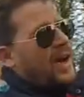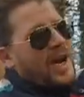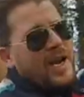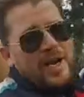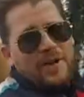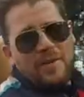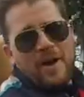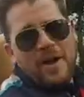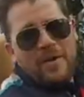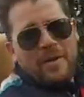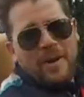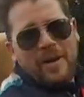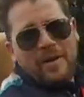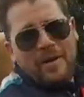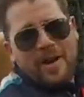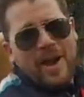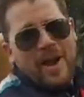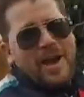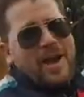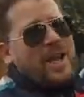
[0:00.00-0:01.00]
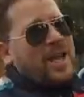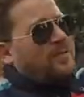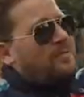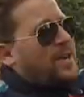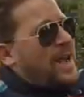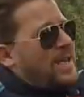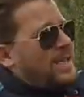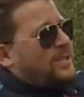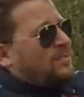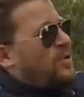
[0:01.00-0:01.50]
Anyway, we're in
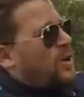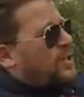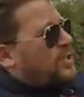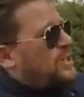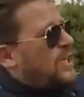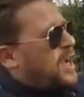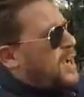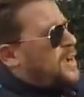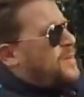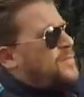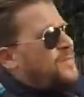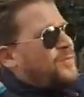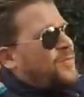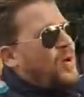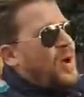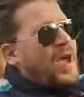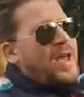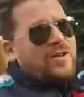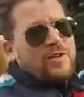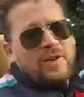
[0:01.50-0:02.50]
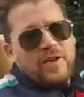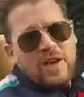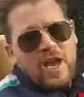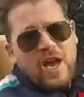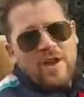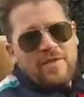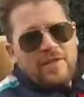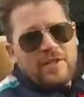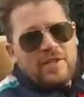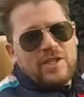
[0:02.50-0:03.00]
Ratarossa. We're heading on
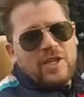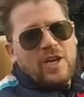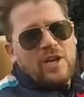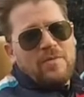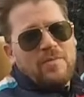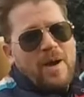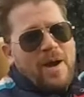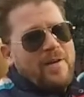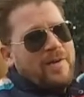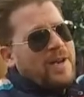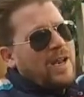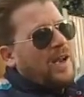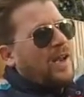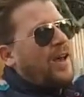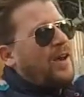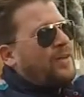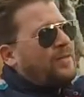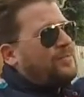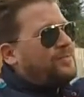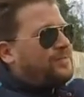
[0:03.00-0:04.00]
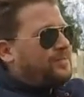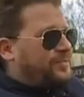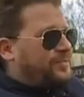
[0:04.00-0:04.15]
over to Maranello.